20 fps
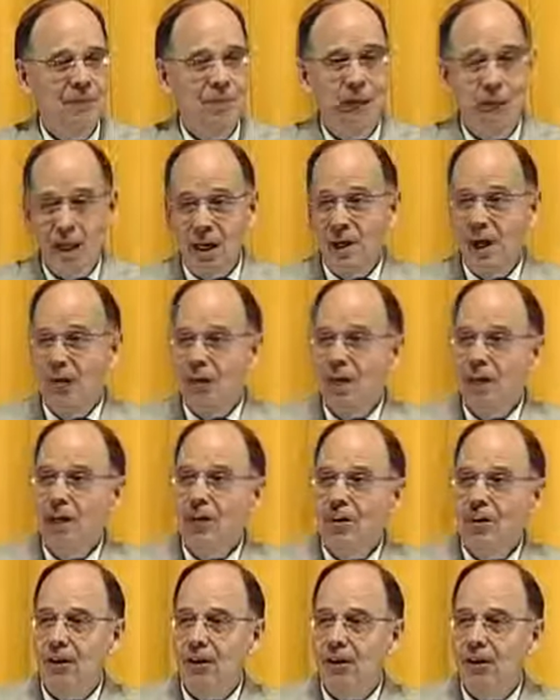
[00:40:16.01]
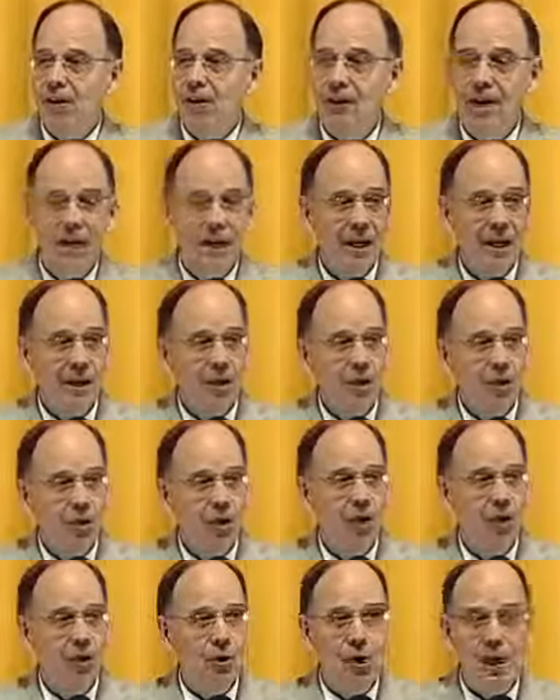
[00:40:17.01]
we got a grade on it, and I got a
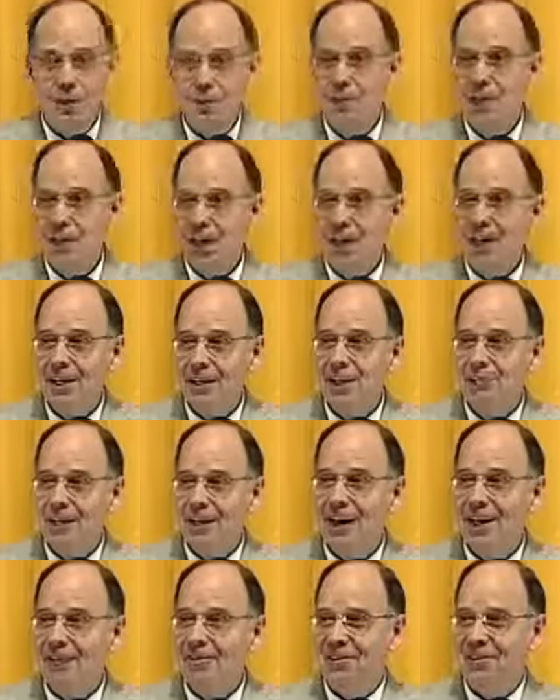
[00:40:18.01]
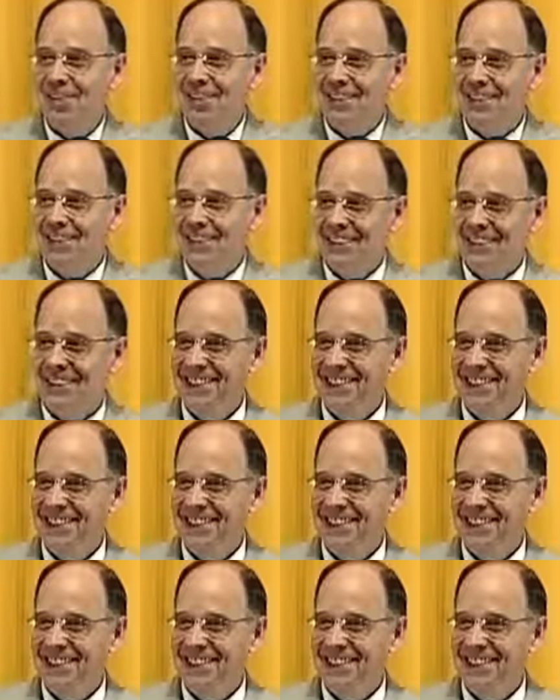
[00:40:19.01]
U, unsatisfactory.